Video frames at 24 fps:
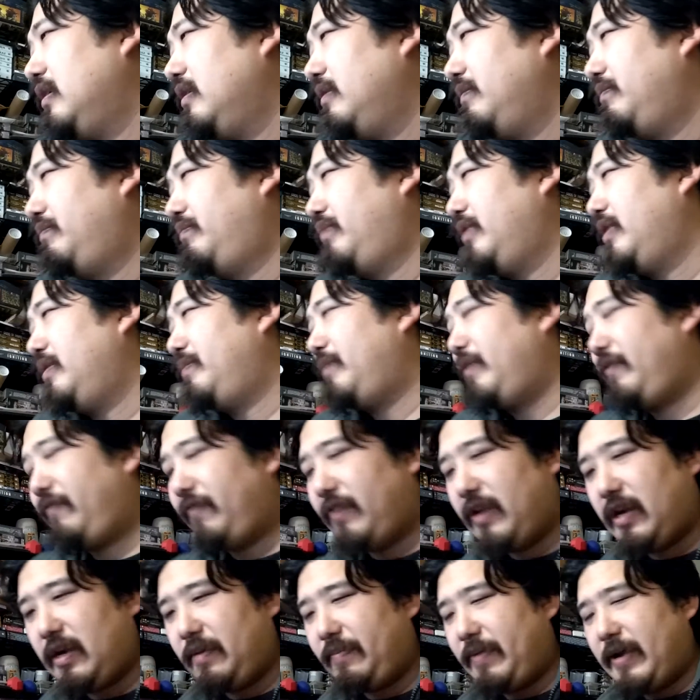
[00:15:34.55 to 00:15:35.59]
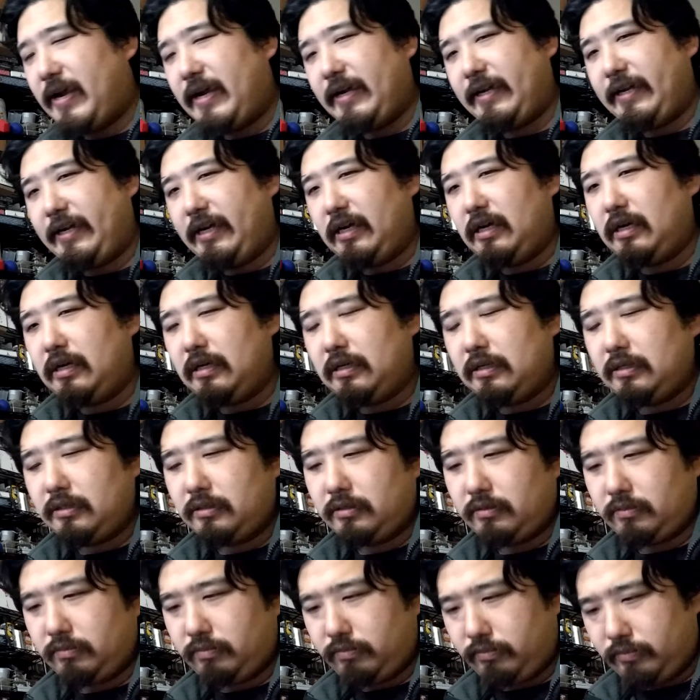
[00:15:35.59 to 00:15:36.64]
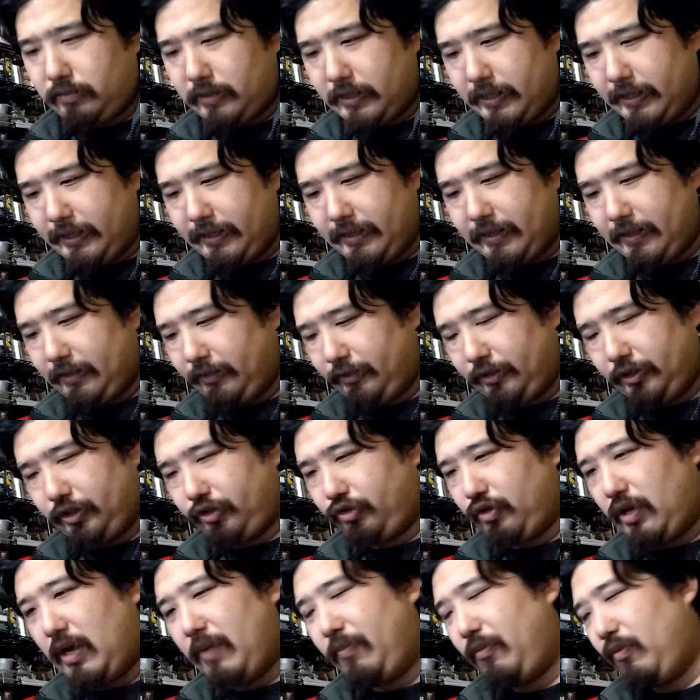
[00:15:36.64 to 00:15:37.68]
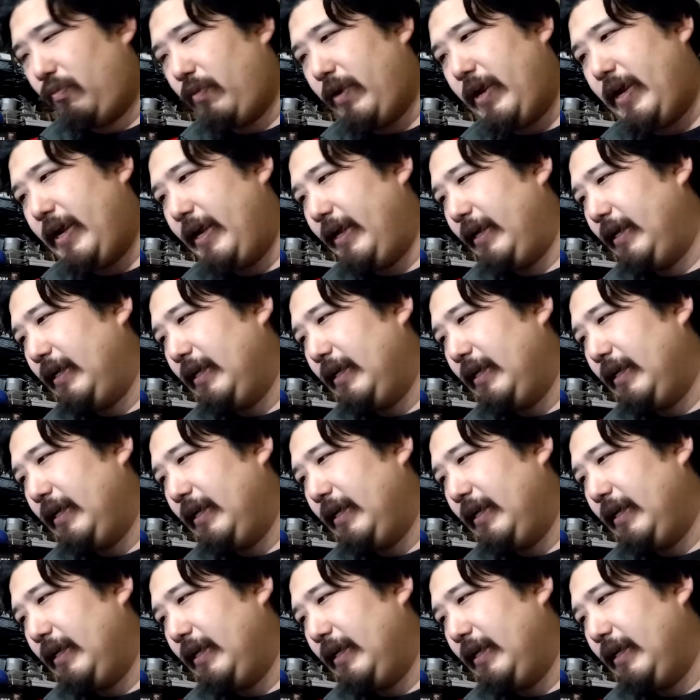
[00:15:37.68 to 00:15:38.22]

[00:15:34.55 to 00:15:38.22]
Put it in my fire bag here. Right. It'll just drop away.